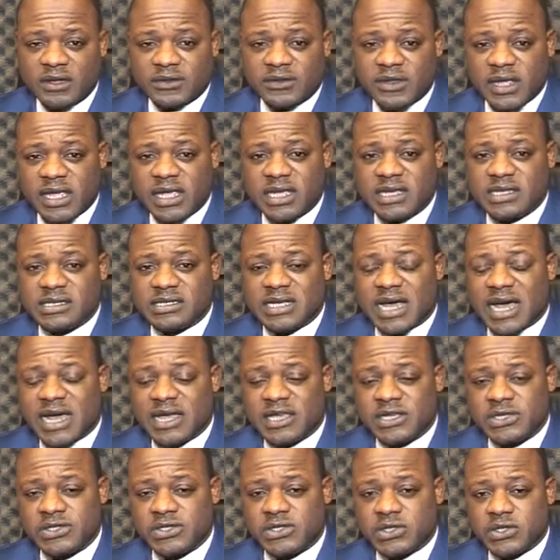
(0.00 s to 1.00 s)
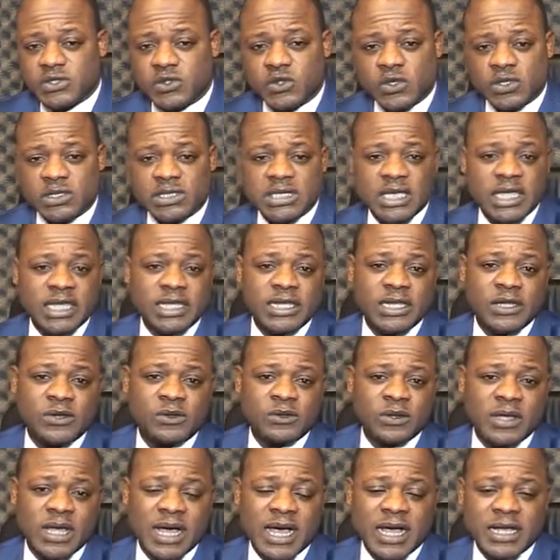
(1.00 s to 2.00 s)
These are issues you're taking a
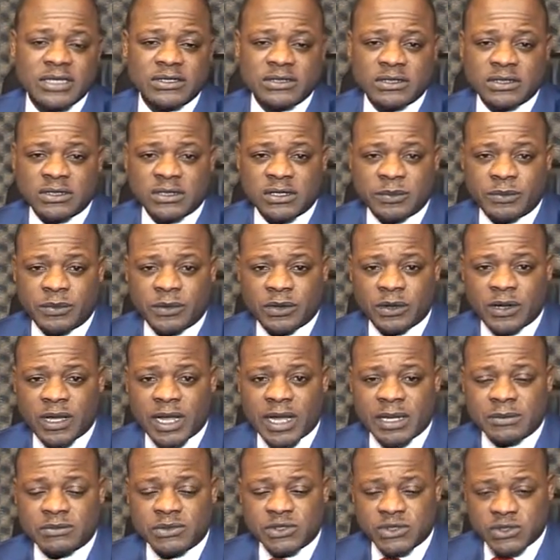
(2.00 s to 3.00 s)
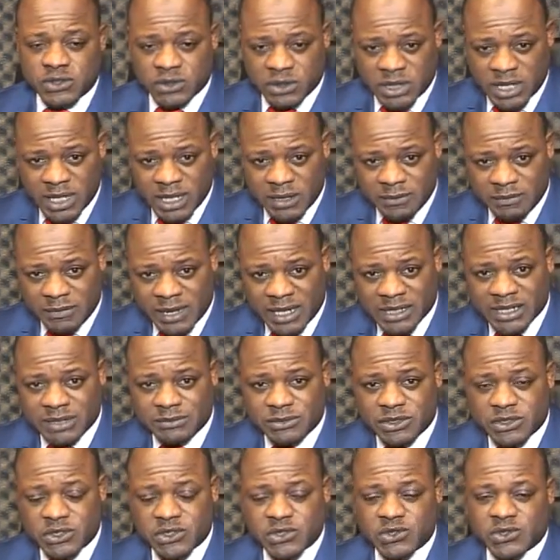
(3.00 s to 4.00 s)
look at on the program today. My
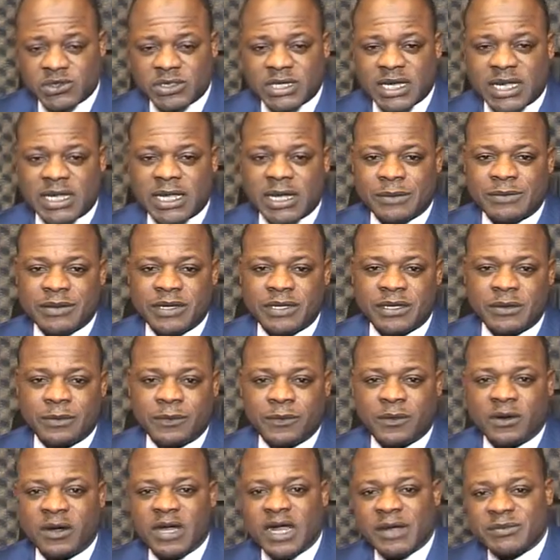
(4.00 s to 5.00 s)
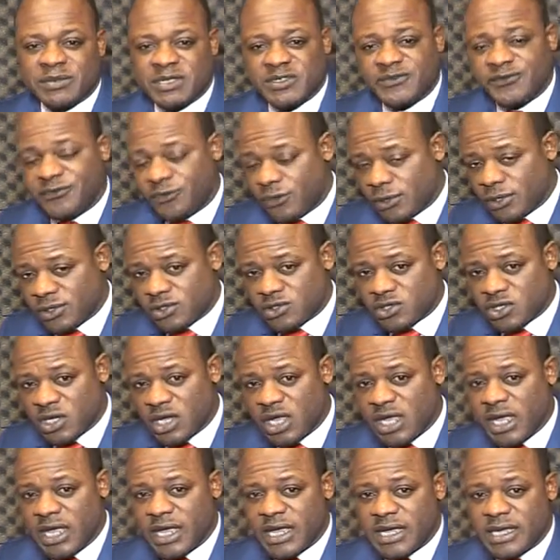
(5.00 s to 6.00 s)
name is Tunde Alabi. The program is Voice.
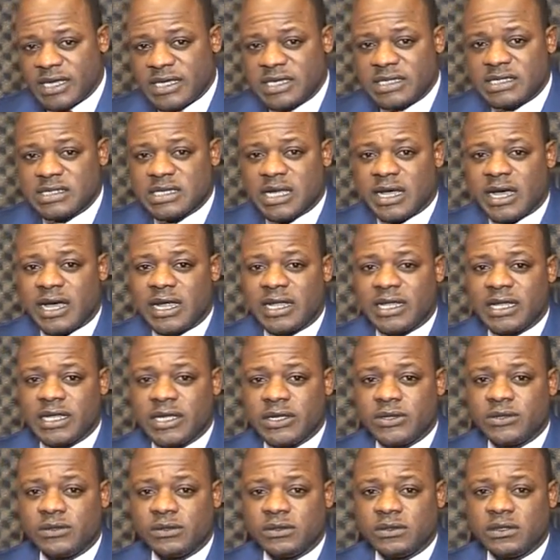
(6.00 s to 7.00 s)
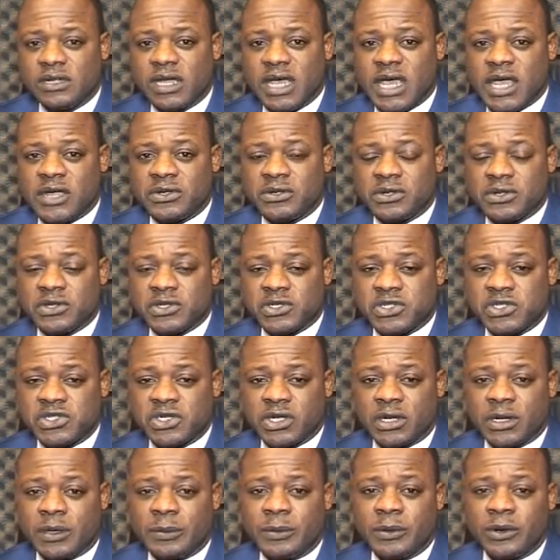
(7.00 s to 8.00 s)
It is a legal
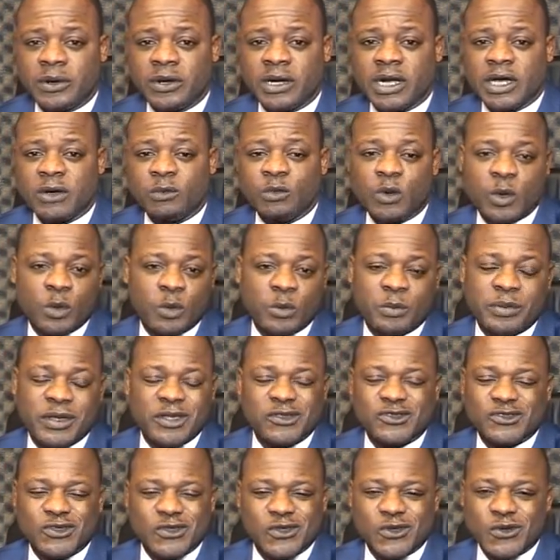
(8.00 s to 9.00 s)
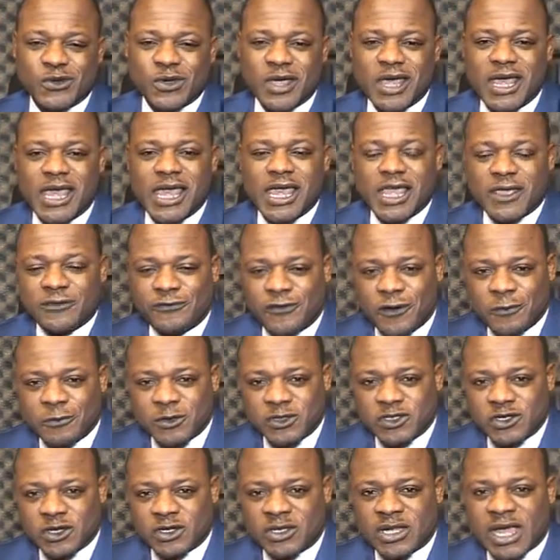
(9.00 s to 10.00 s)
educational program where we bring to you
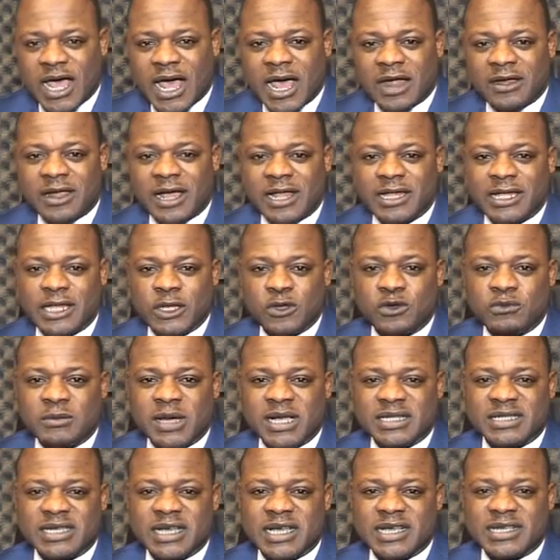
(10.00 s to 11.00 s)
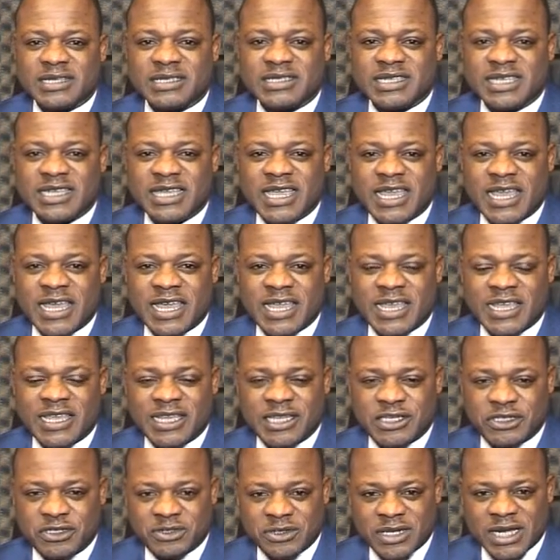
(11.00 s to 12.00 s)
information around legal matters here
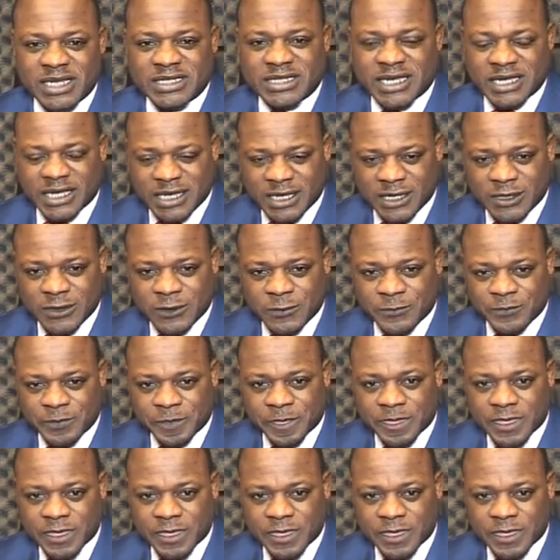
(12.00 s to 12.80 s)
in the United Kingdom.